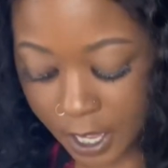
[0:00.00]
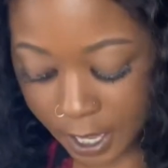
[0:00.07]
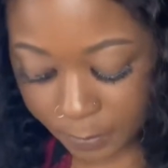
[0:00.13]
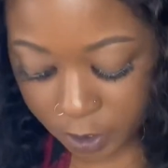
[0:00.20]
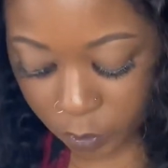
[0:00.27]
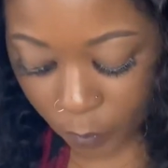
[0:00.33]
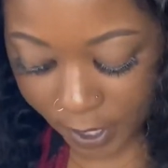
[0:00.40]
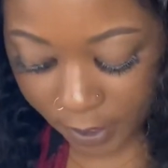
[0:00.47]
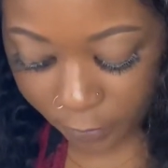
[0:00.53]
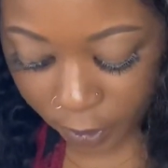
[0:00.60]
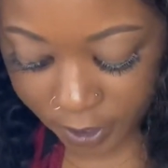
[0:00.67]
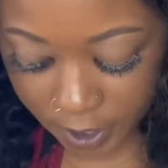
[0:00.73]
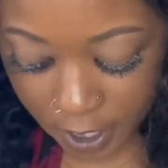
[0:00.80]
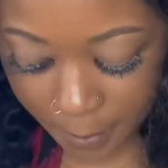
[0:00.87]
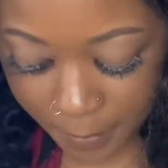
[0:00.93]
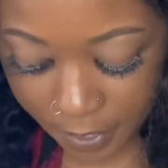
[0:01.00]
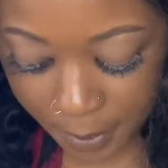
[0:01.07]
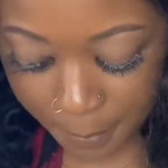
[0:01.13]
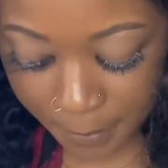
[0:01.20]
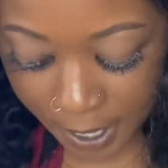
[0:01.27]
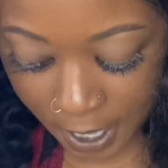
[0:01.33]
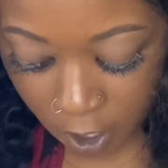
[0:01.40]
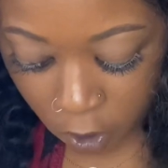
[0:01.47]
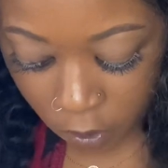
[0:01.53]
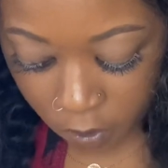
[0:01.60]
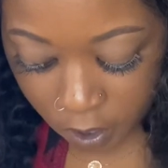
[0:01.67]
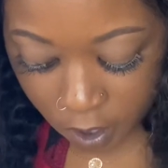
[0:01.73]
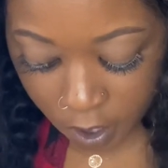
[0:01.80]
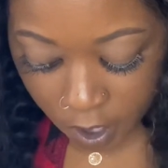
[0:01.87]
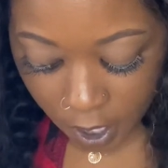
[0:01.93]
Just waiting for it to come in the mail.
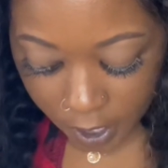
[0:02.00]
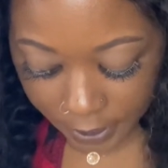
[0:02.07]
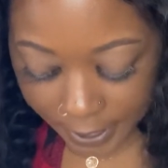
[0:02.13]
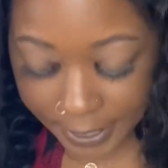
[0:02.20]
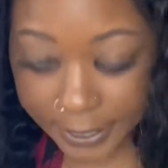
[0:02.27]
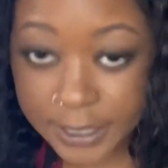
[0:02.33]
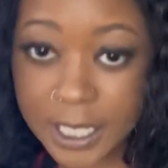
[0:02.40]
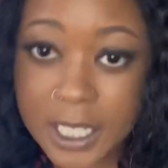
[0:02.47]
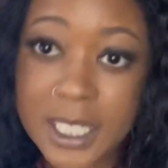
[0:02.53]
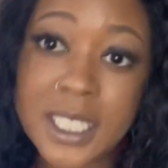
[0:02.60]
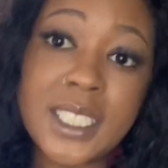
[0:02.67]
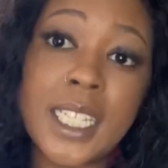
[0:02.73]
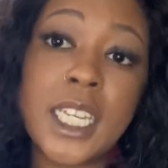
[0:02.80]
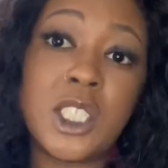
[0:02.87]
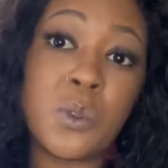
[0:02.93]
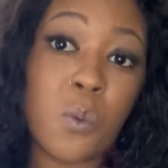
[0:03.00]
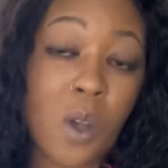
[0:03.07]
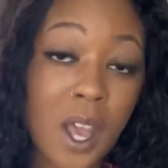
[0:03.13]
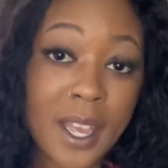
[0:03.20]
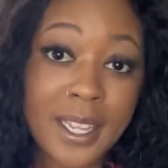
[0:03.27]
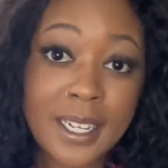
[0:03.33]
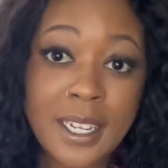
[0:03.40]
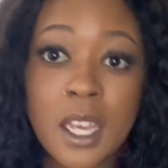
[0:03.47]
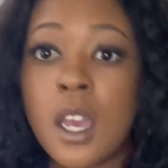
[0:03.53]
Like I said, the stage 1,